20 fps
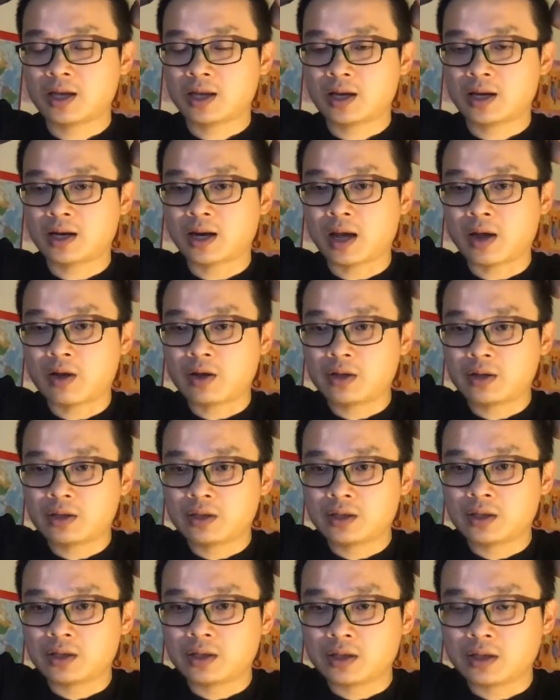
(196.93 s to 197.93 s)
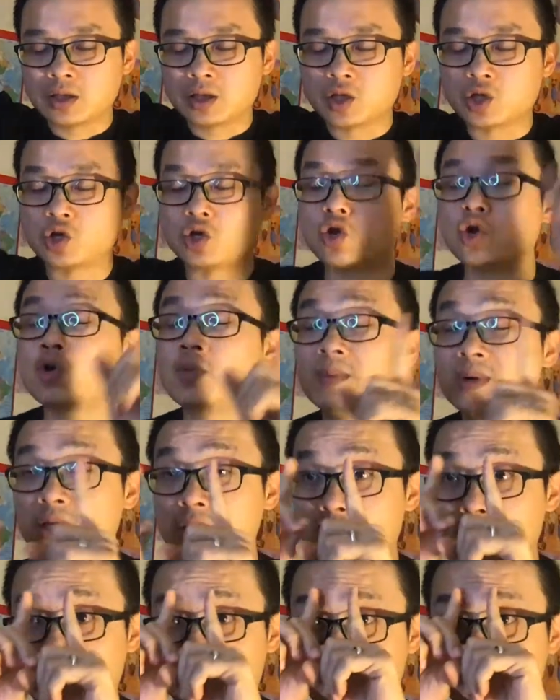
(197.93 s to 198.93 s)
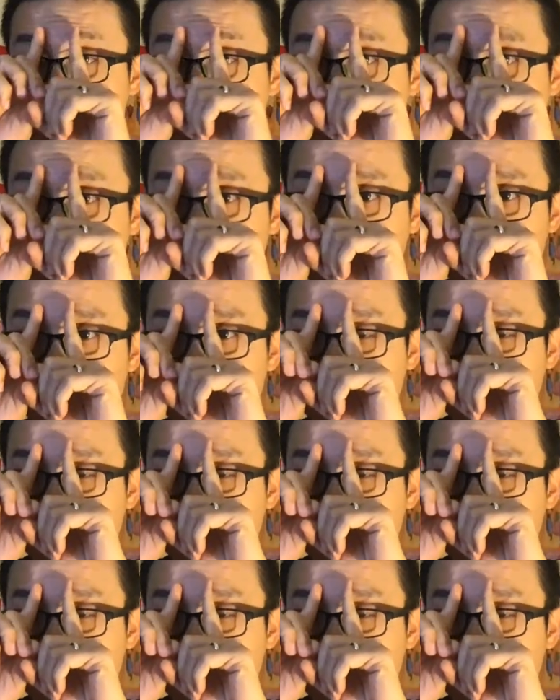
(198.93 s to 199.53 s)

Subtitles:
Now, normally you need to